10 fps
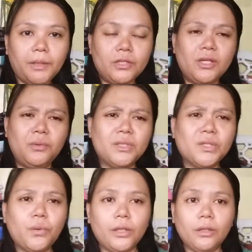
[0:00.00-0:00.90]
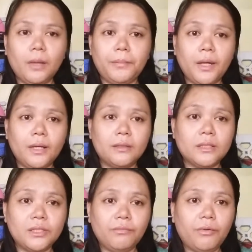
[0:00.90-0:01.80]
because I was quite
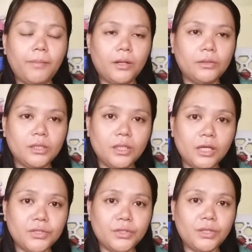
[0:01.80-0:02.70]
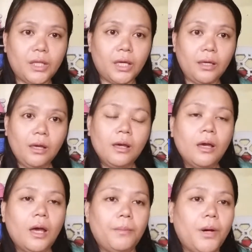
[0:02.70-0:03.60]
apprehensive about it yesterday
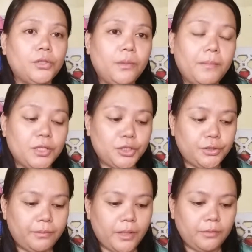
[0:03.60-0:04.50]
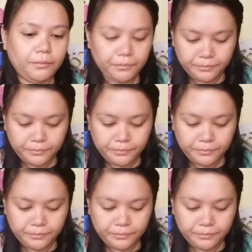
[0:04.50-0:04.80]
about the measurement.